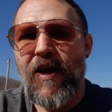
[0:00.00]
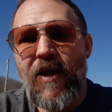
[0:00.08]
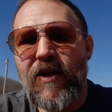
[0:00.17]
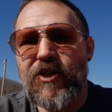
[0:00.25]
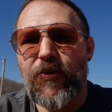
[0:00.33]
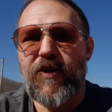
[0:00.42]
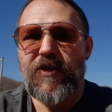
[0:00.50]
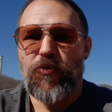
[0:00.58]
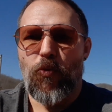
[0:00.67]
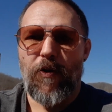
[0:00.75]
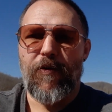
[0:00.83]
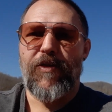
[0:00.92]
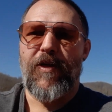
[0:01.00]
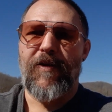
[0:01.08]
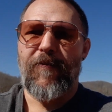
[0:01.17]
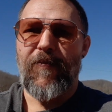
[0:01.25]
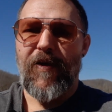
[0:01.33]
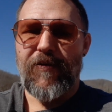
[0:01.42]
So it is worth
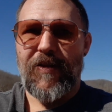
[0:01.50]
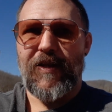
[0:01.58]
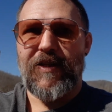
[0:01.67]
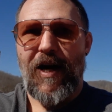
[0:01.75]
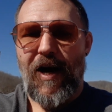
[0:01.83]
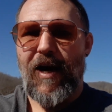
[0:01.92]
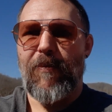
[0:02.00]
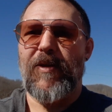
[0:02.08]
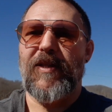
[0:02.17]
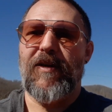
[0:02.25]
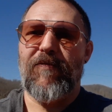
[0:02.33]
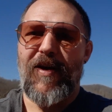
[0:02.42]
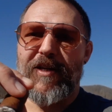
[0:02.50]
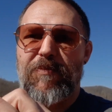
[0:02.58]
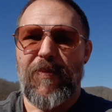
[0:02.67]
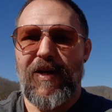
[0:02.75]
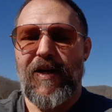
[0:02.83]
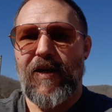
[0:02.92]
the time and the
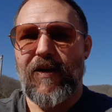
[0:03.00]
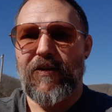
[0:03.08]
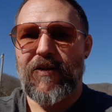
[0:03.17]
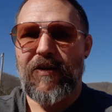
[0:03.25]
investment, and